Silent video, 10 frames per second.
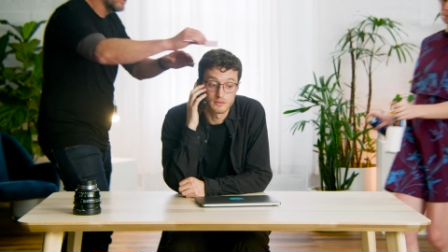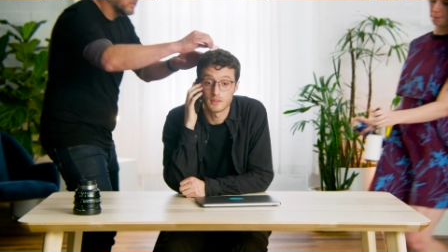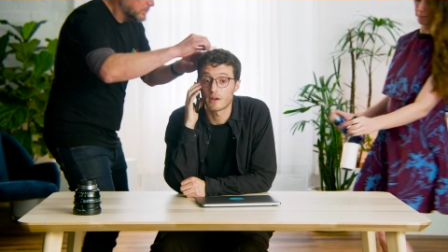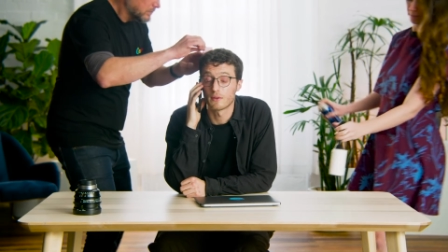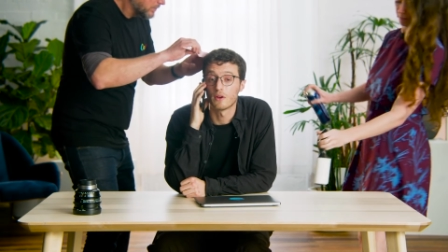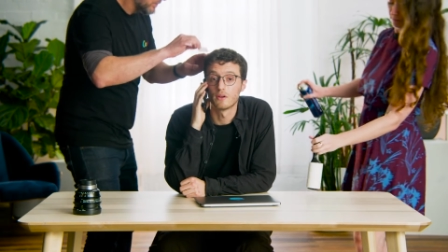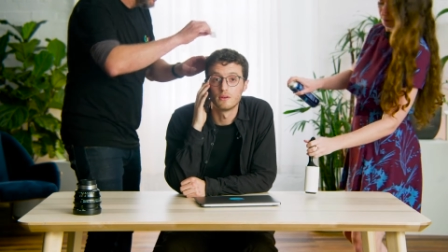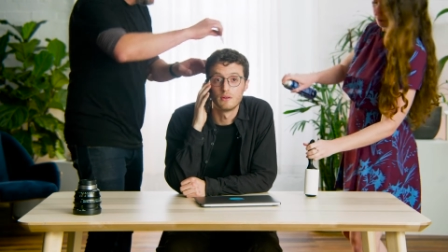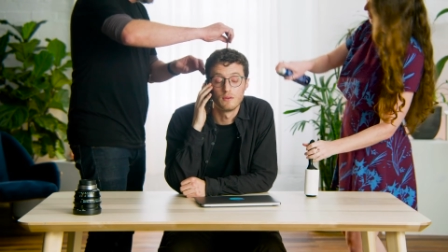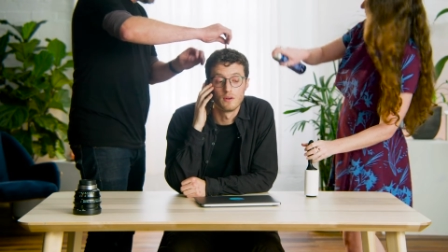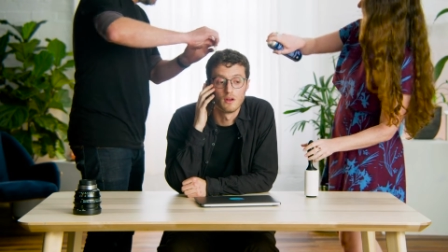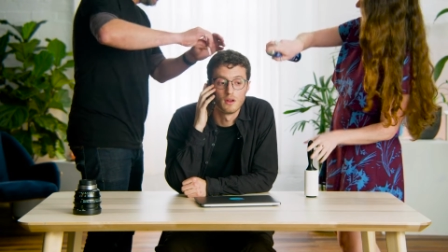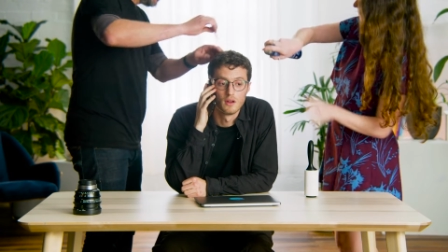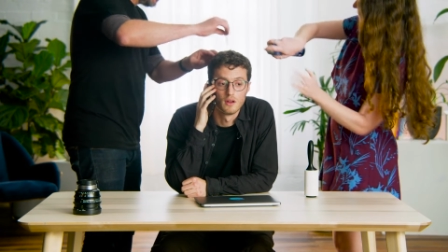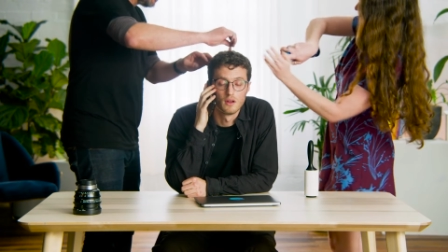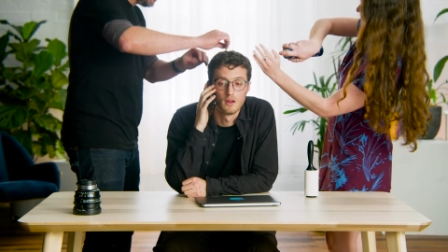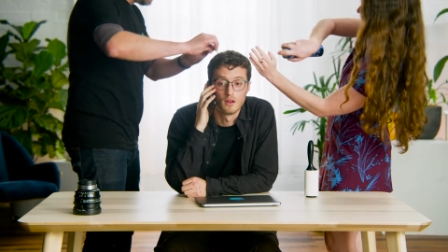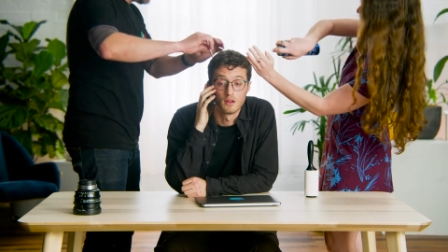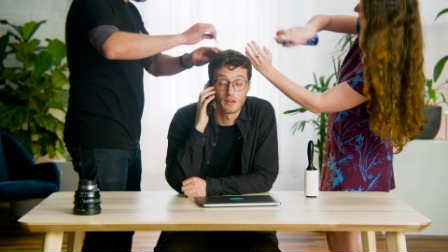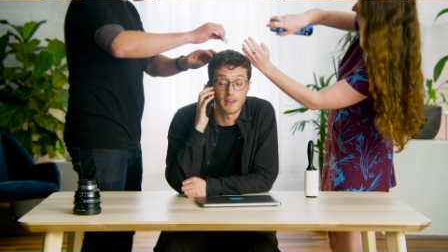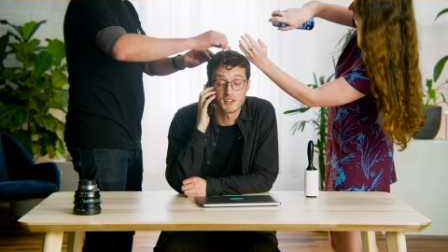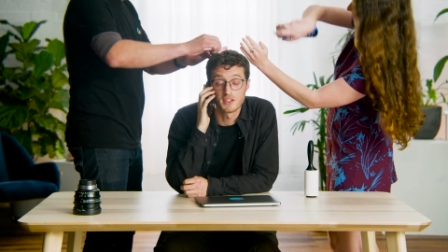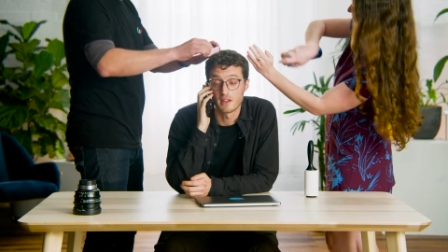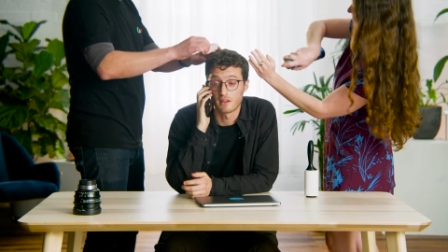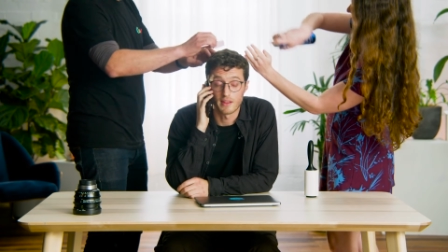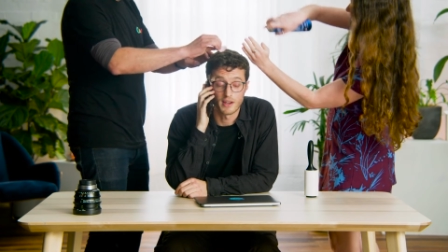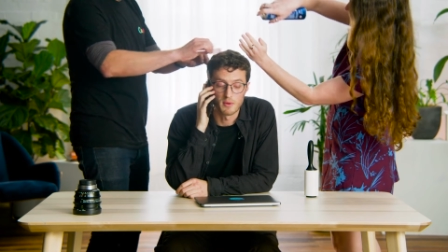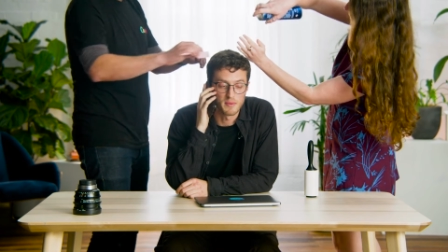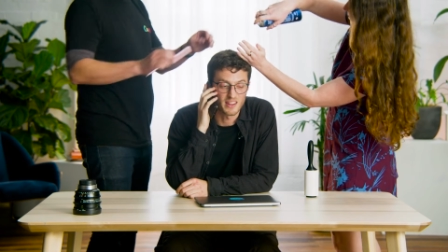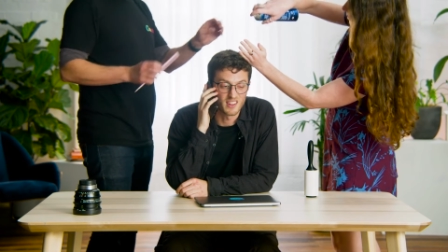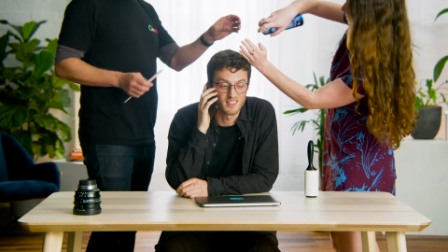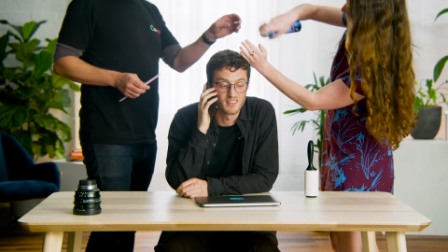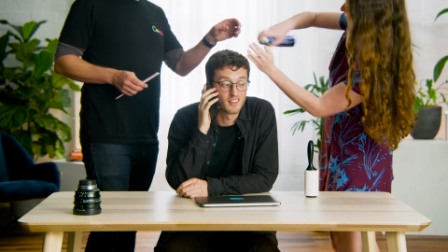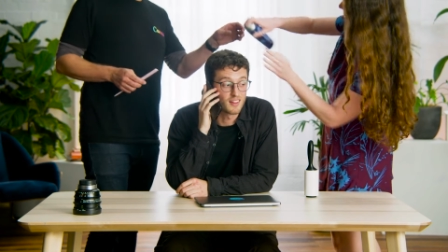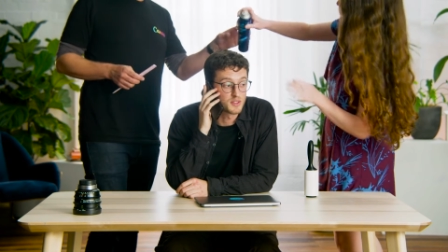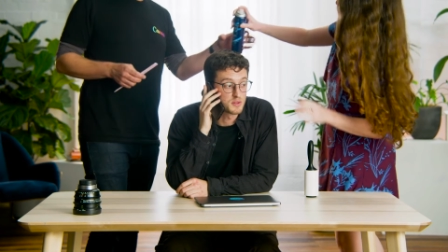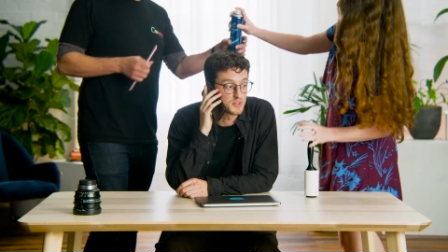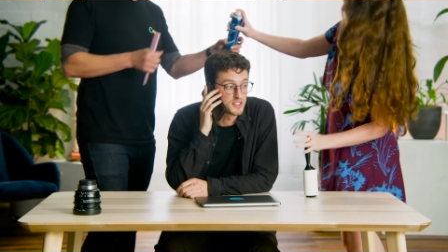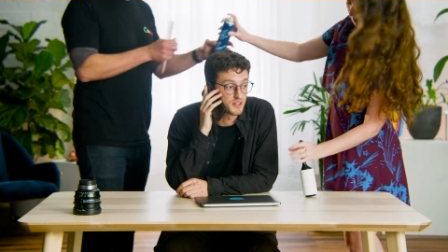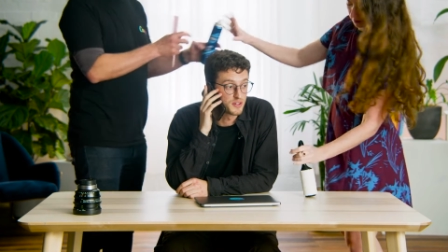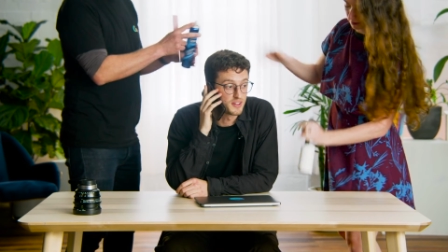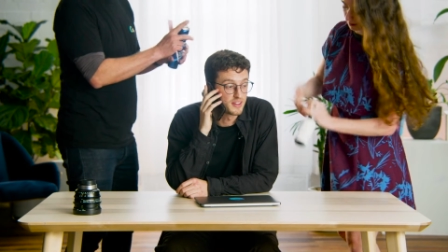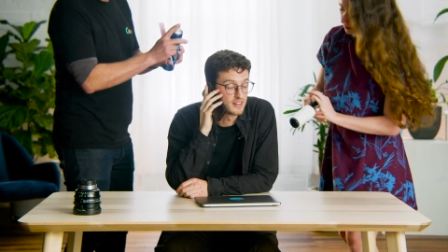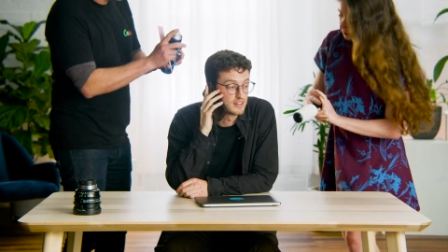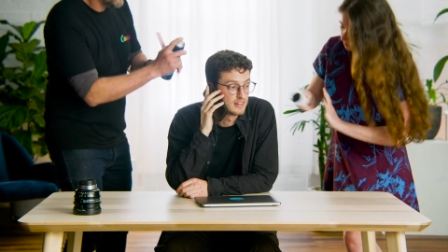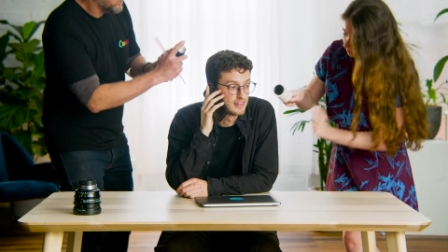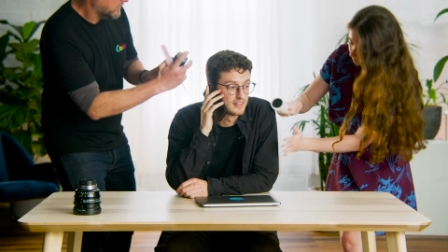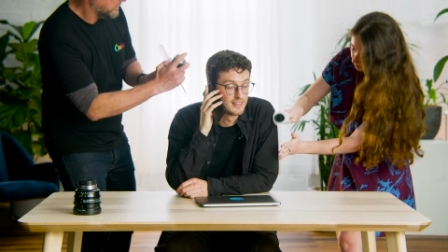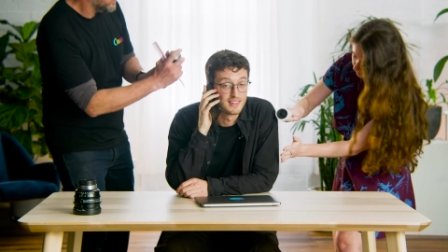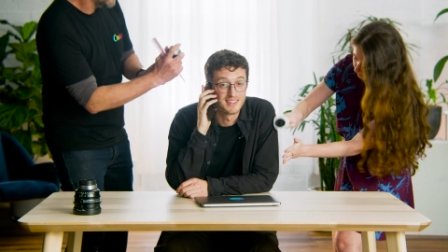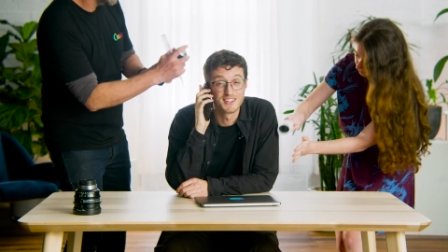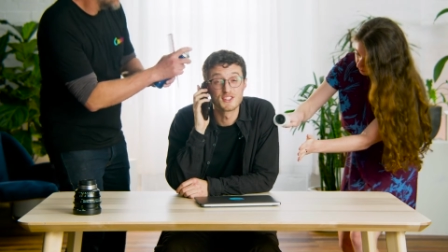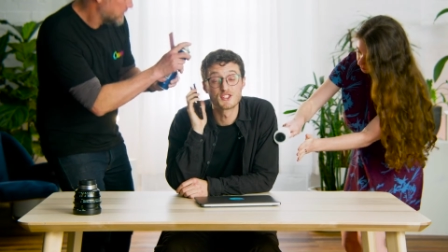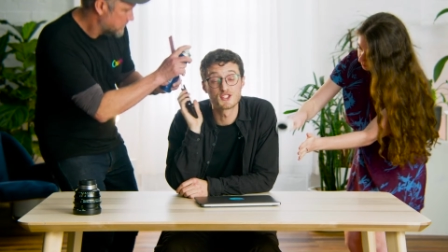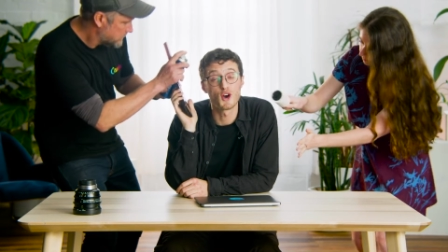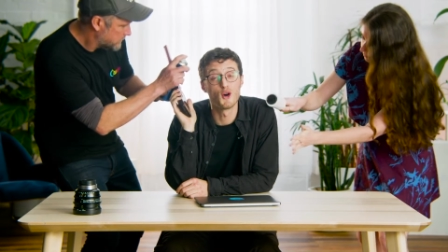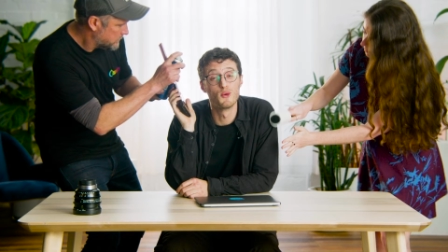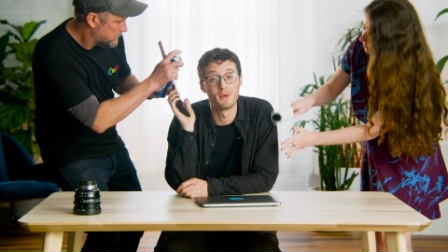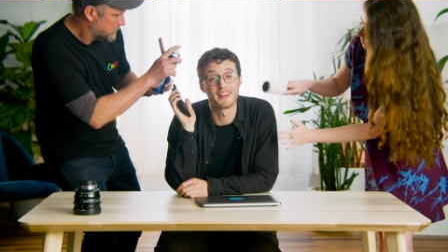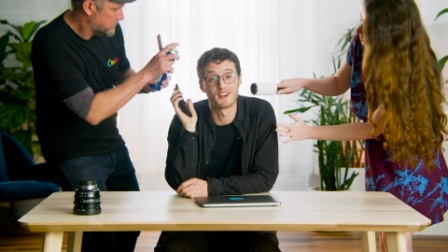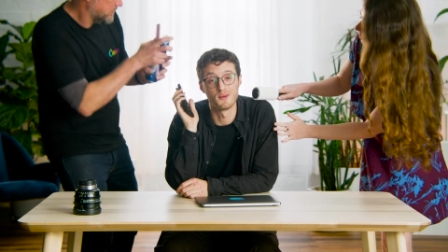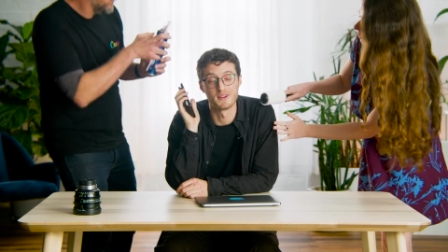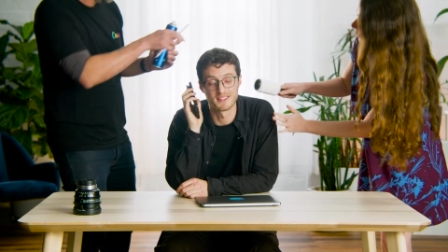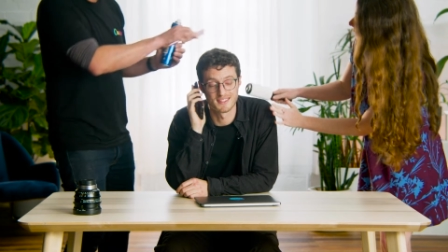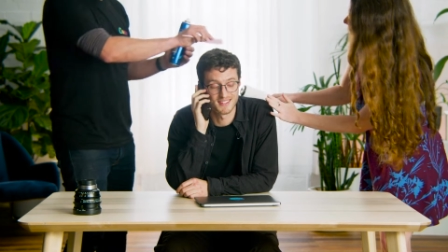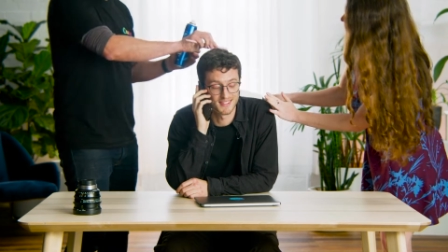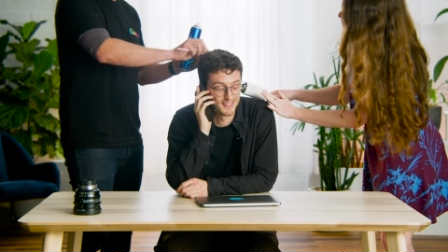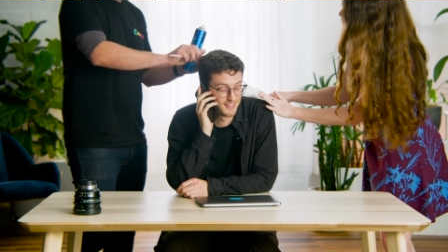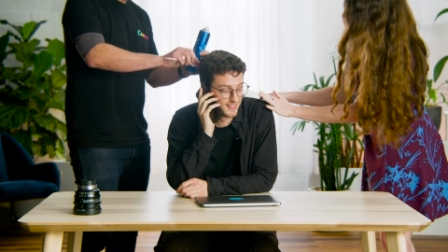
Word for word: Yeah, no. No, they actually, they got me back in. The last one was so good. So many comments.